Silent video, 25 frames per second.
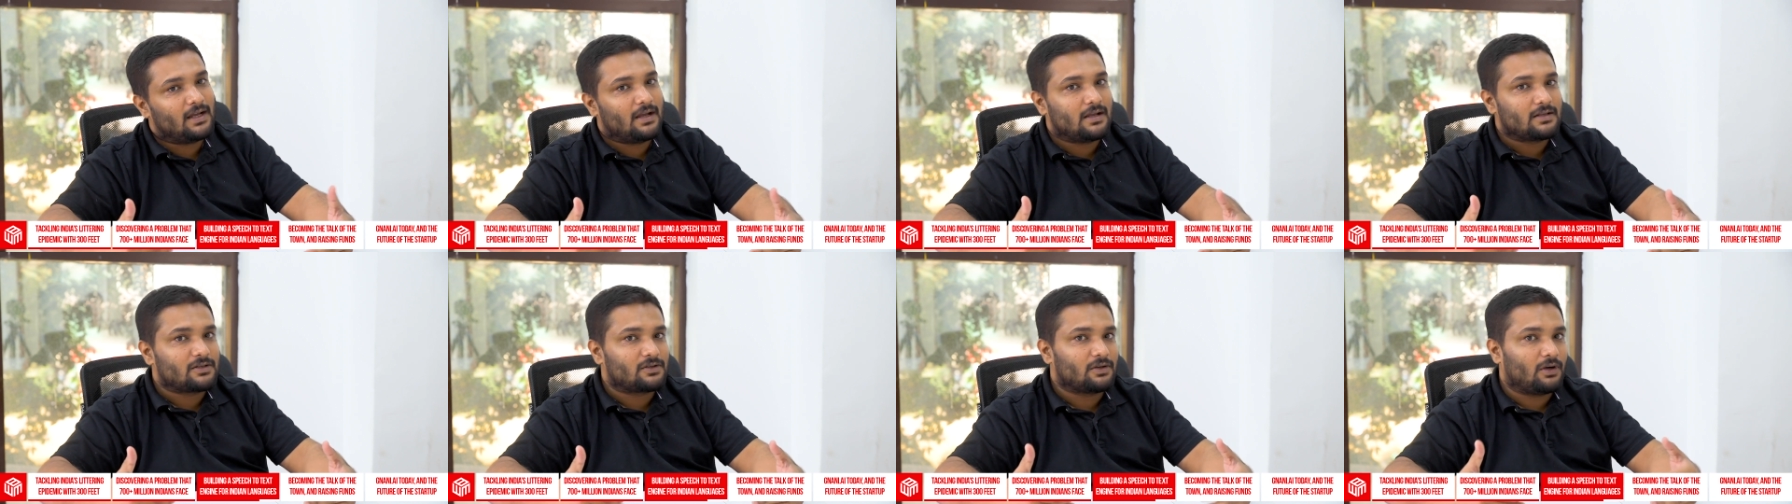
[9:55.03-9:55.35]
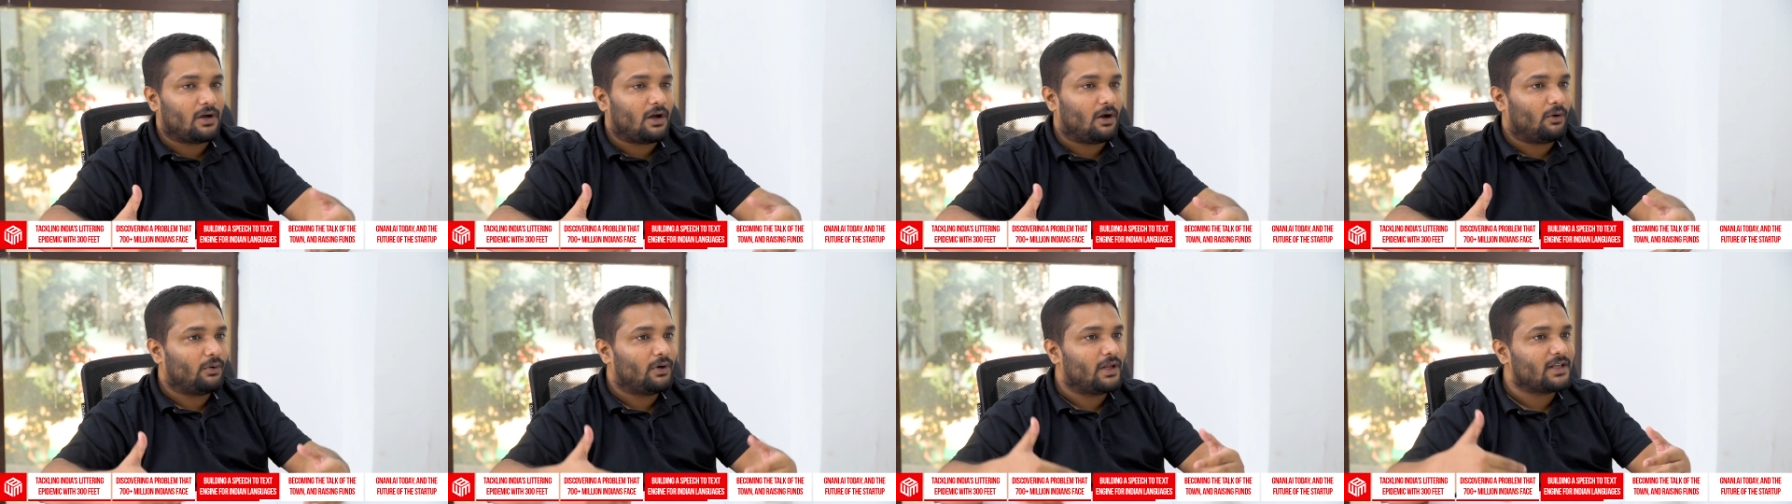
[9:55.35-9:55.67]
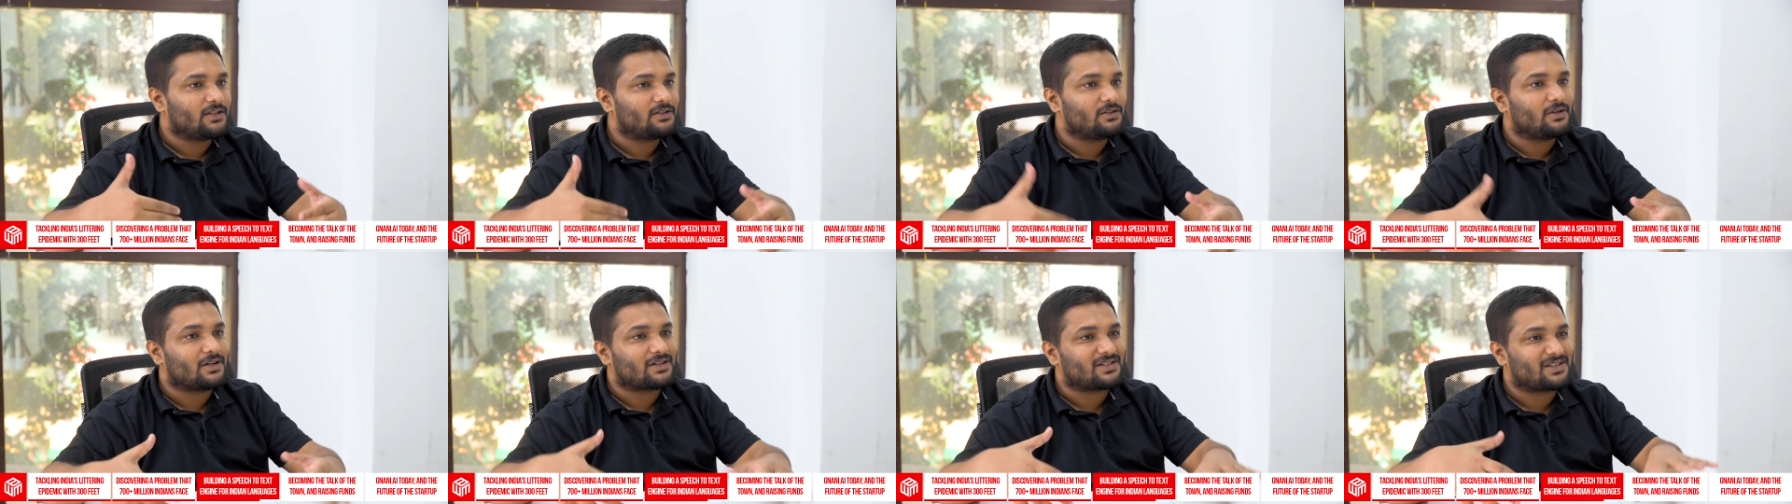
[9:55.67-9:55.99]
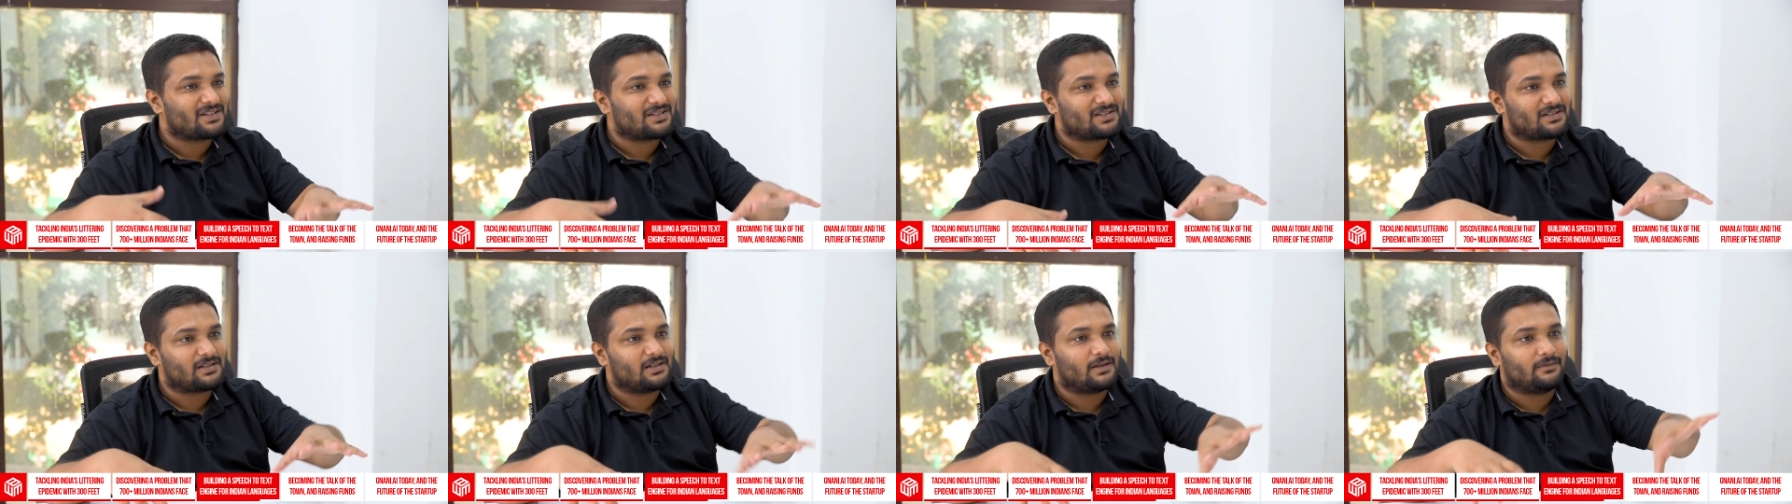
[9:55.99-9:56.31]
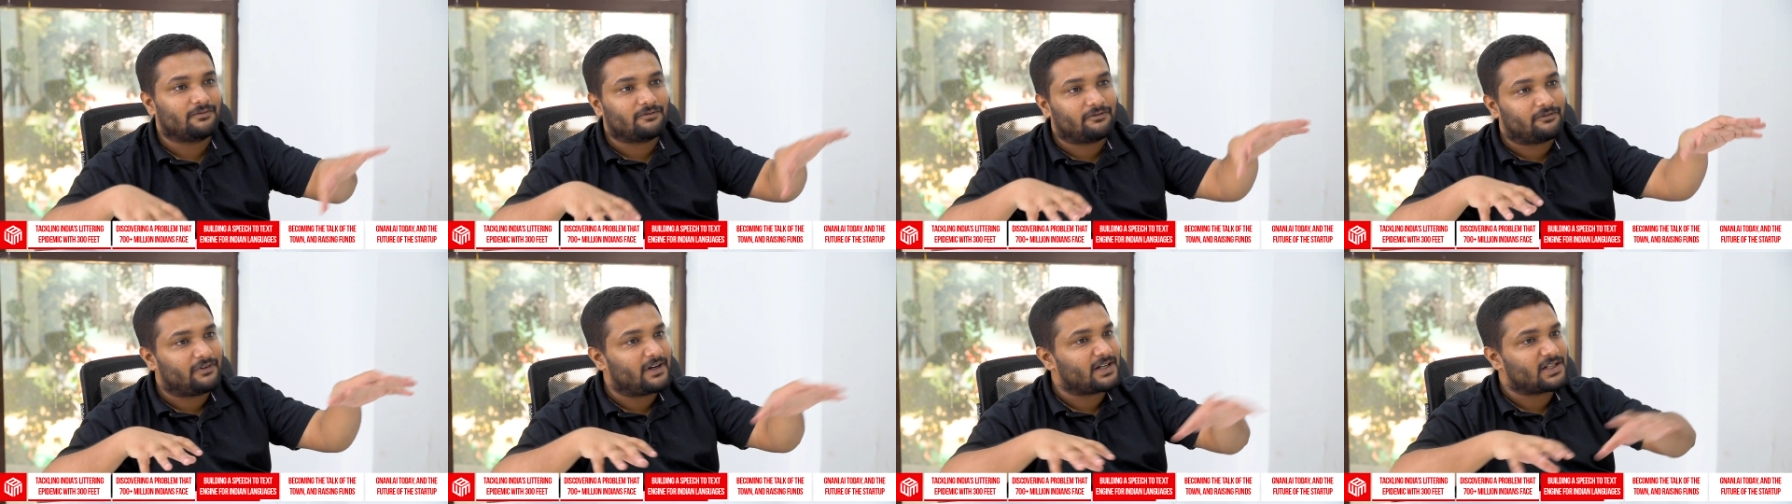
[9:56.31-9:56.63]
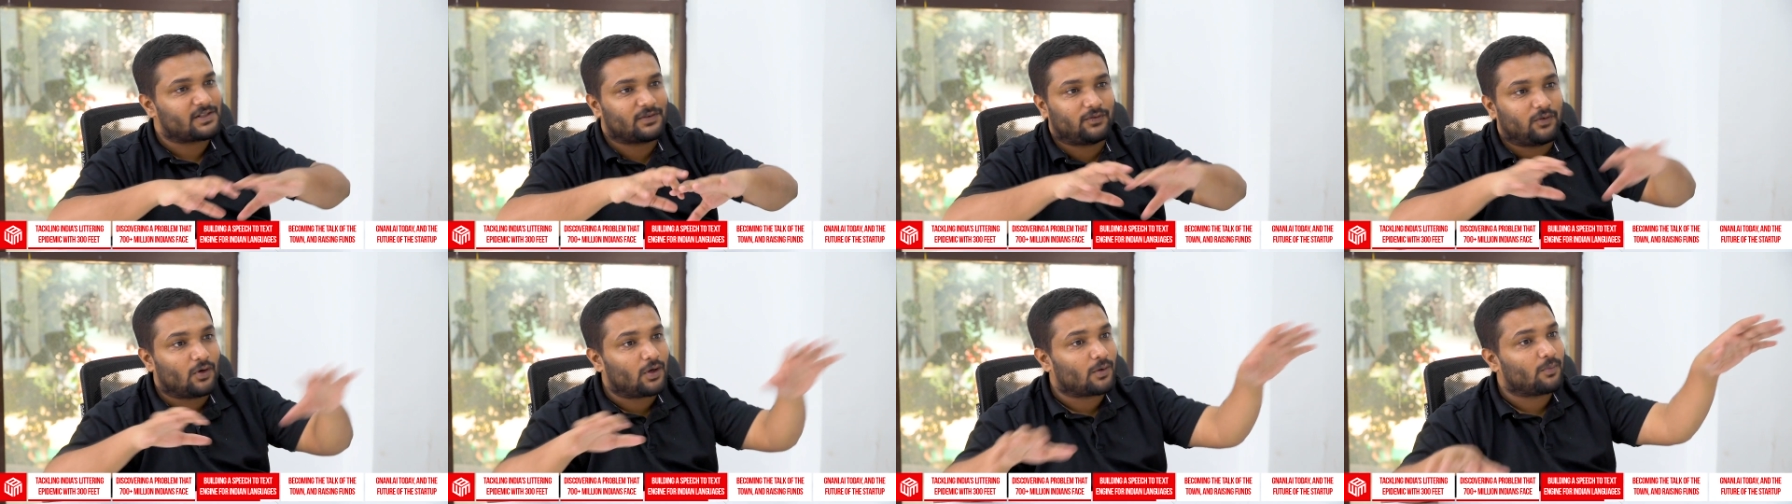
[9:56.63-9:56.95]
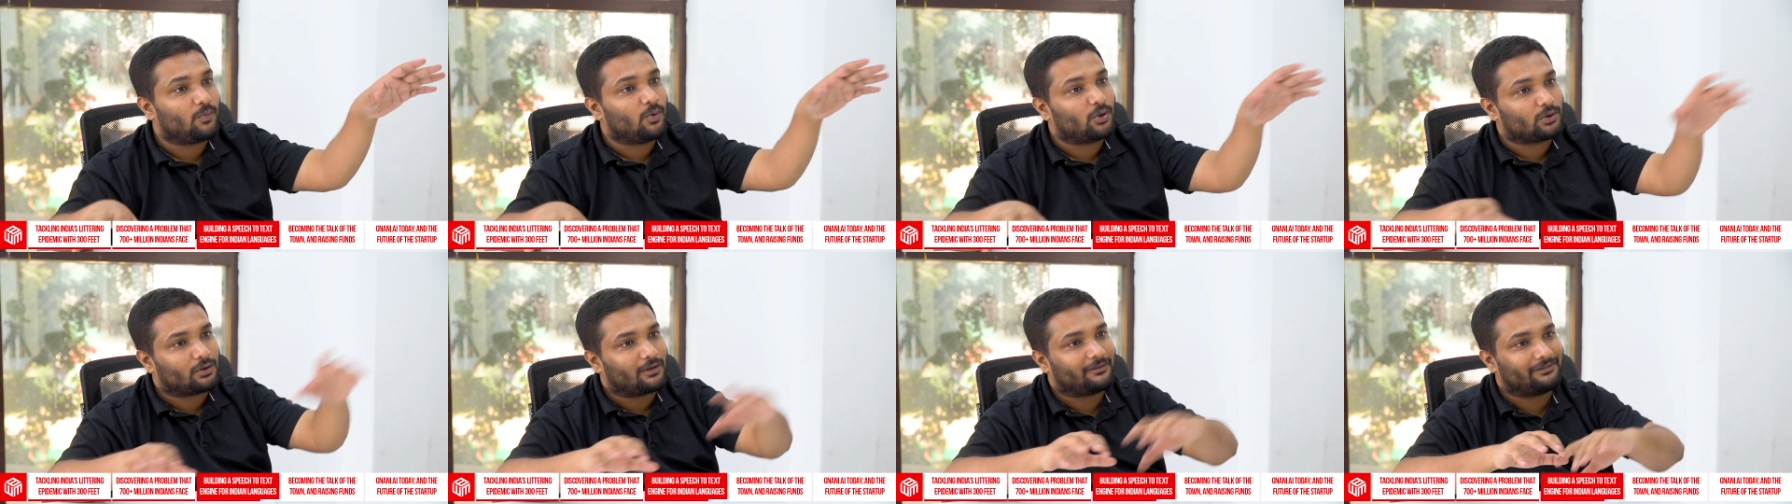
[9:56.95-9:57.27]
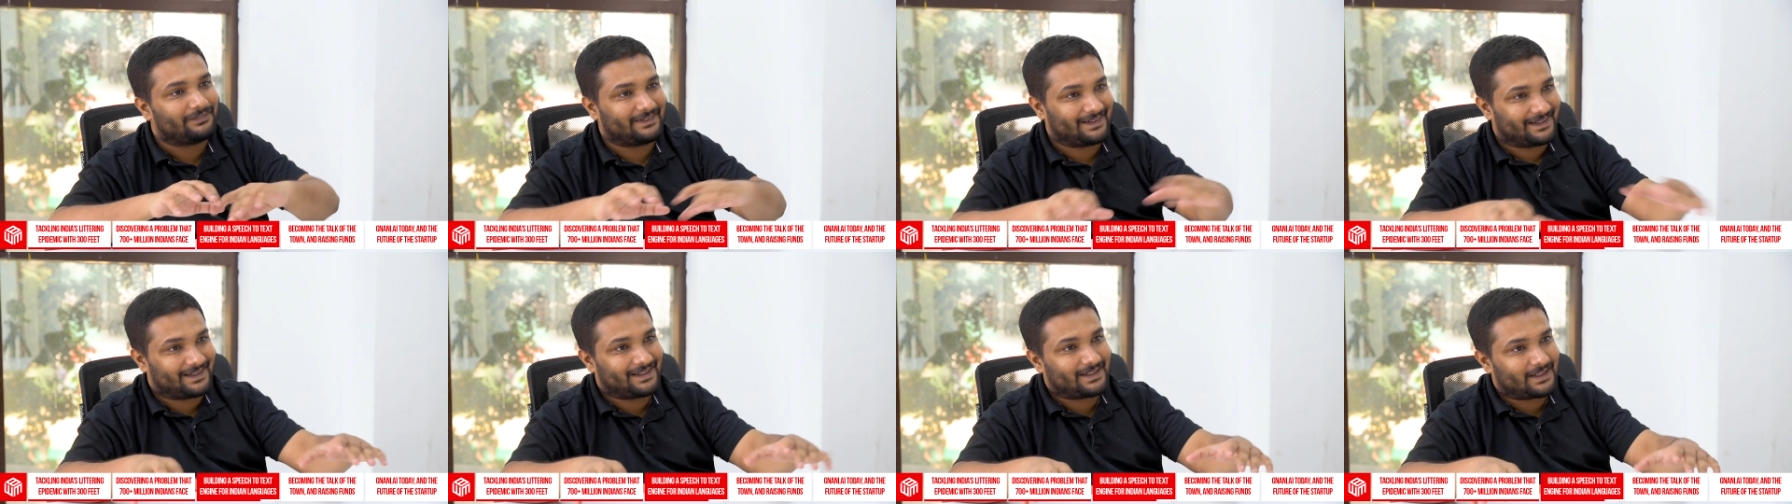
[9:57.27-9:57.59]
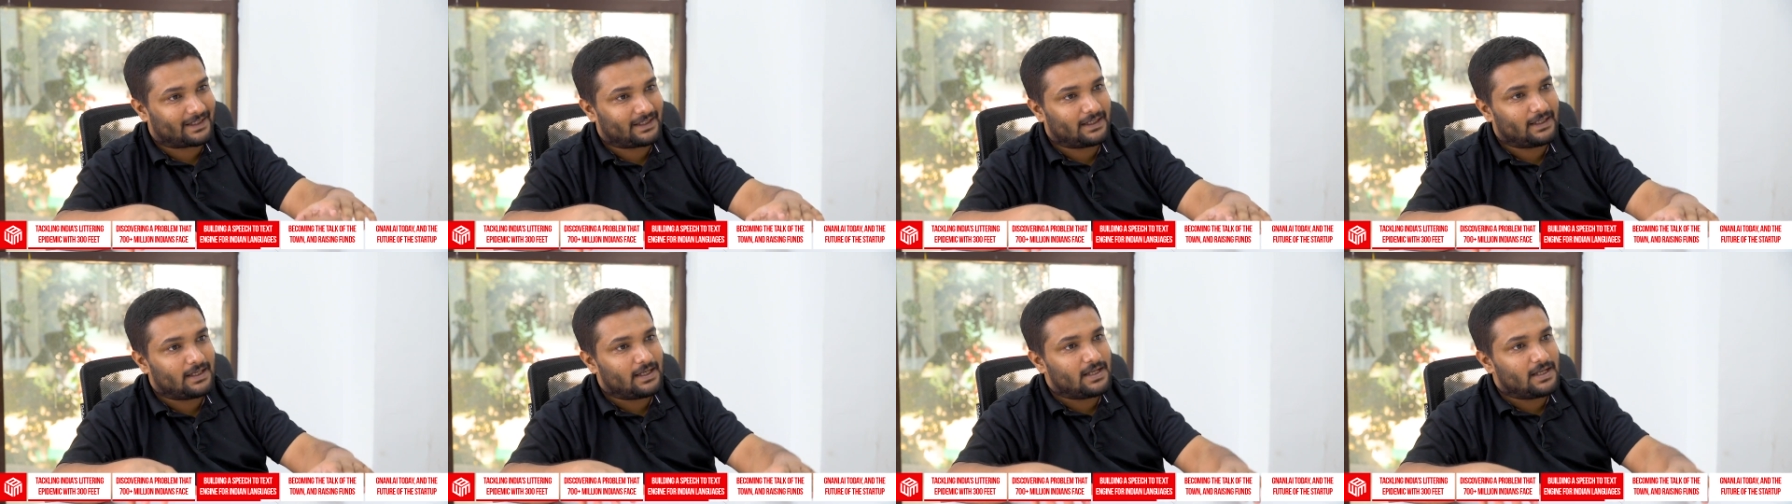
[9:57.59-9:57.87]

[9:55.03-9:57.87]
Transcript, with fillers: So, how does your system fits for both of it?